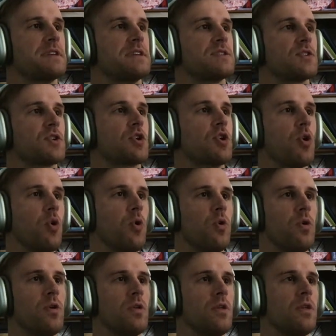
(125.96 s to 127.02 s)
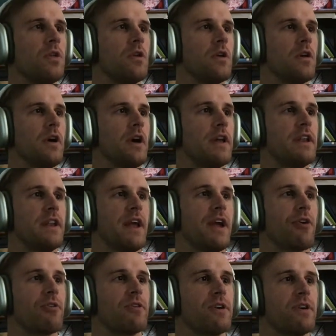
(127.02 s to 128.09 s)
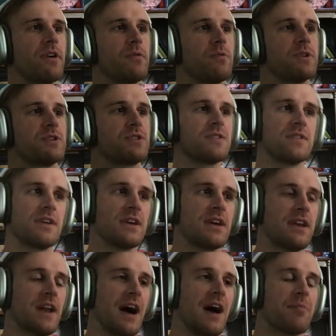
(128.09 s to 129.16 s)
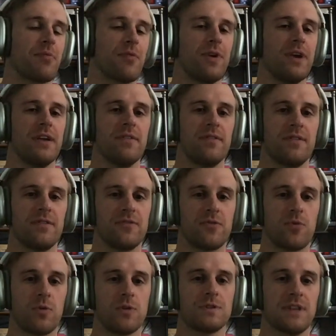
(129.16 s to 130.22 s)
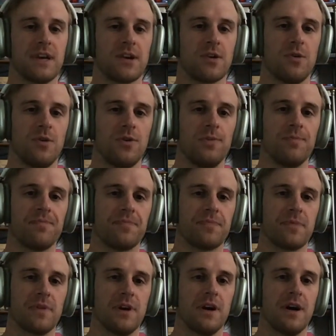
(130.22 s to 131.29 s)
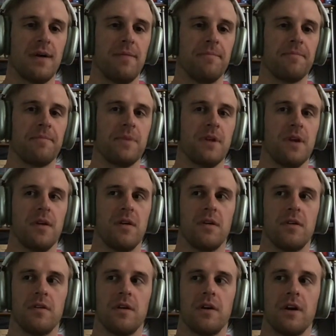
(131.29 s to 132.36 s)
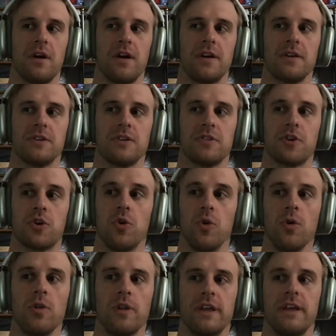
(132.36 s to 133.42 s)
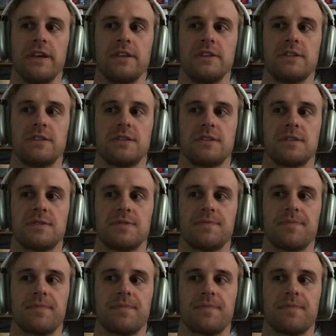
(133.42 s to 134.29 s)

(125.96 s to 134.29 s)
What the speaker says: a goal and an area in which it can operate towards that goal. The goal is